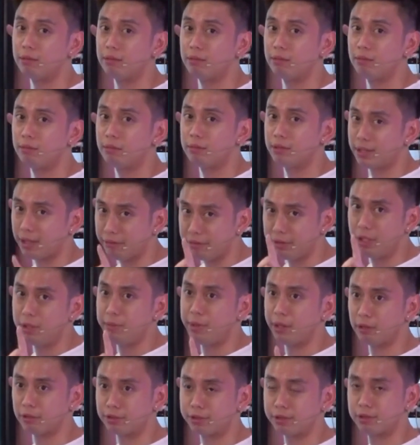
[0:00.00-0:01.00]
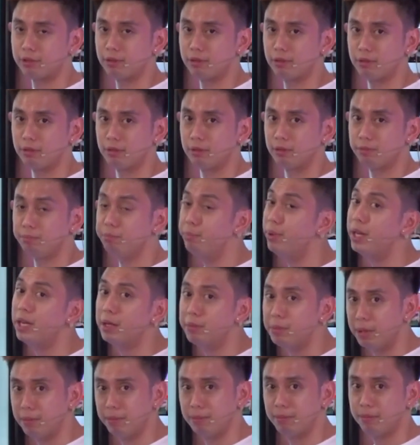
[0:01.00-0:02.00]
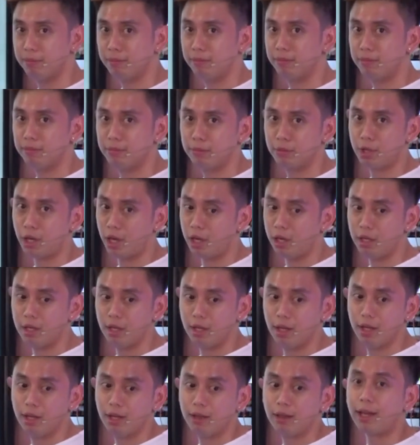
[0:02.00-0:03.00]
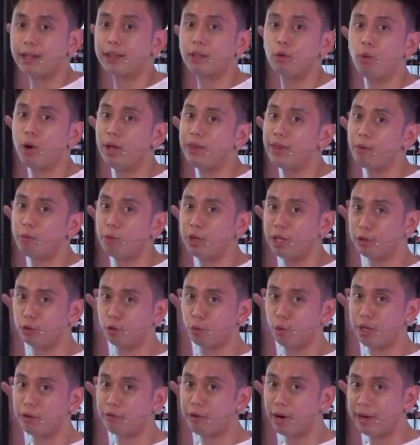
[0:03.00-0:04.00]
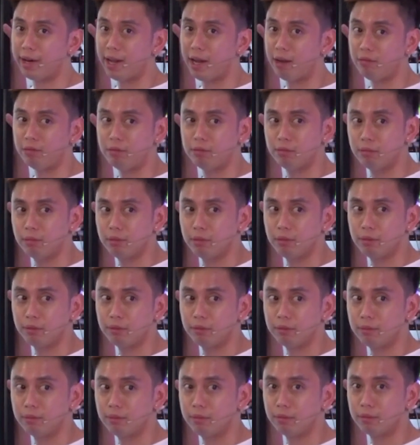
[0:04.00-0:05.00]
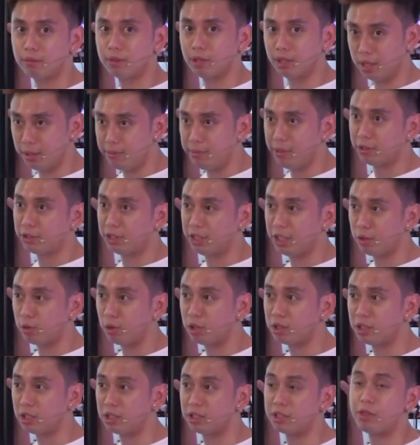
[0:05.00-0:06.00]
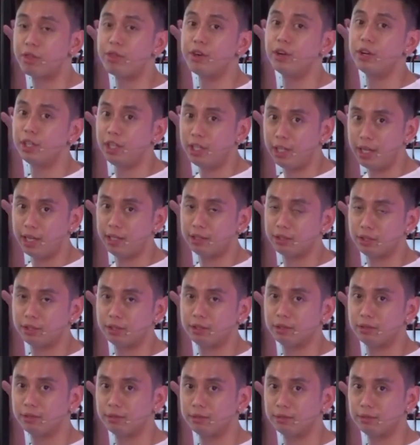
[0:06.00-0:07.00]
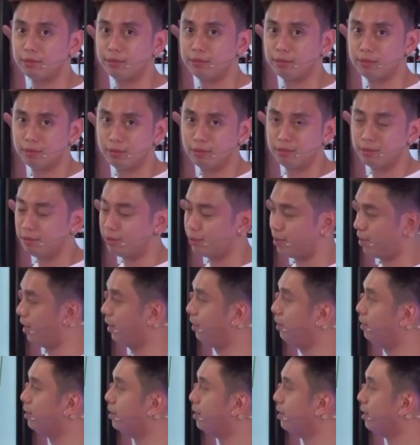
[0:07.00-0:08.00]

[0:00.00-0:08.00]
7 emails, minimum, okay? Like the one that we are doing right now, the email sequence is 30 days, okay?